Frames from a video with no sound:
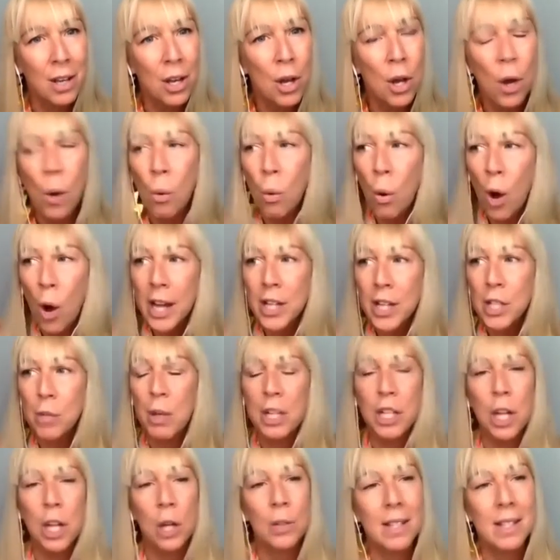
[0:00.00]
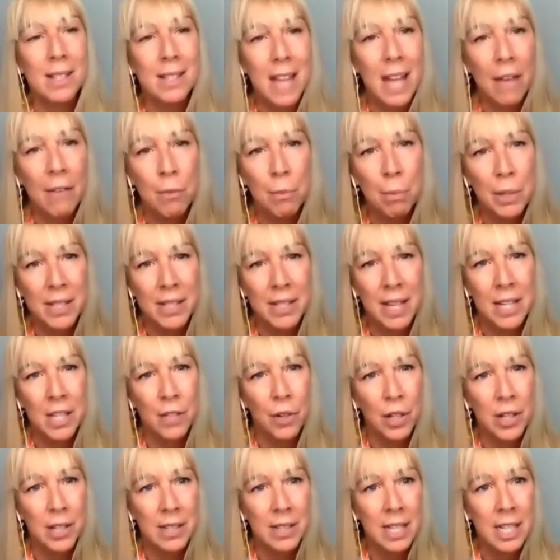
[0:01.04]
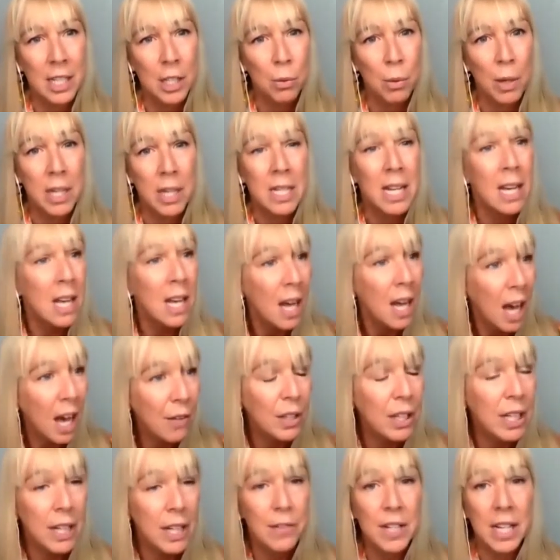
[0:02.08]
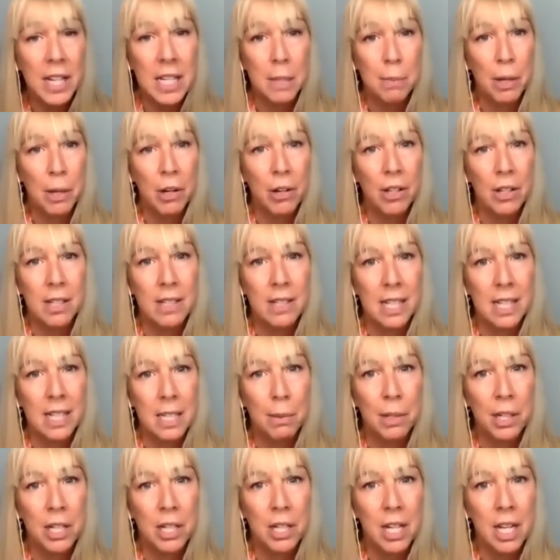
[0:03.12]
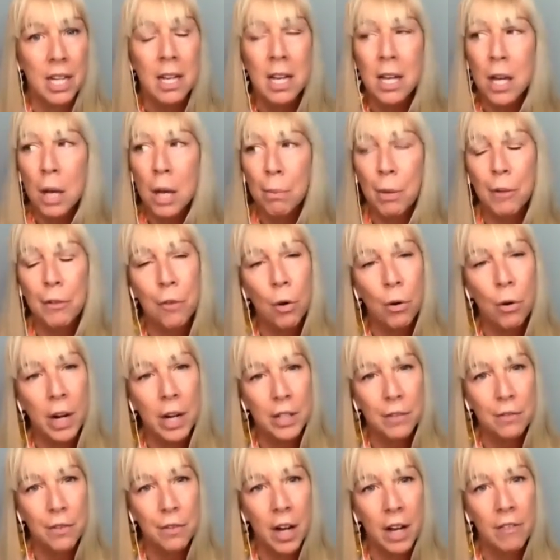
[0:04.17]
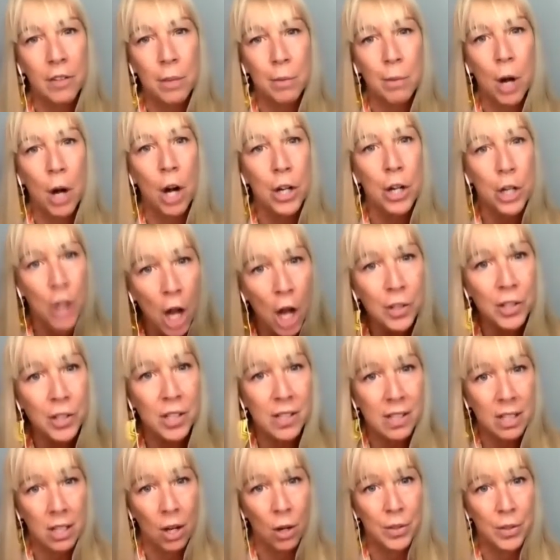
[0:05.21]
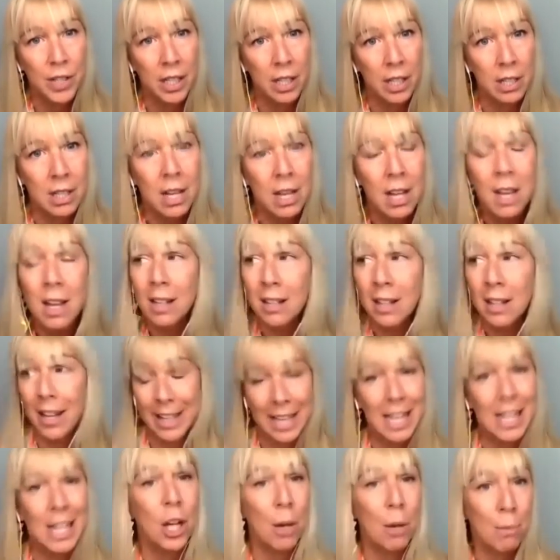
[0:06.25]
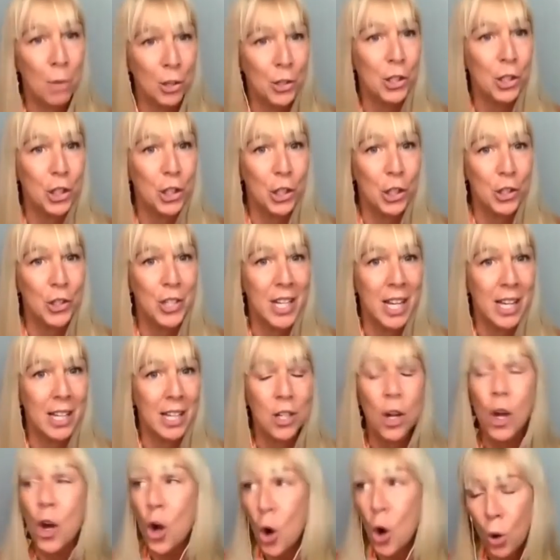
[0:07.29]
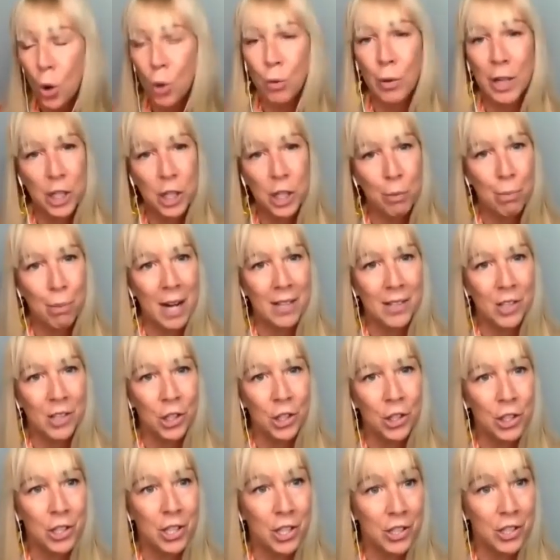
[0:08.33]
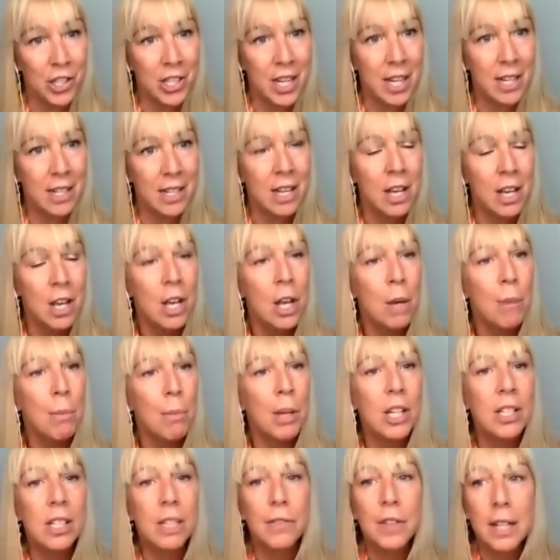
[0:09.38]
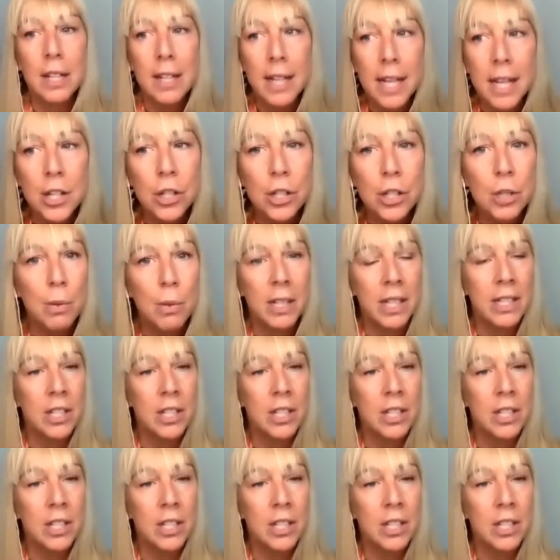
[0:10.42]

Why do we know that 7% of our C-suite have a lived experience of disability, but 4 out of 5 of them are not disclosing it, like Elon Musk just did or Richard Branson just did? Because if the leader is willing to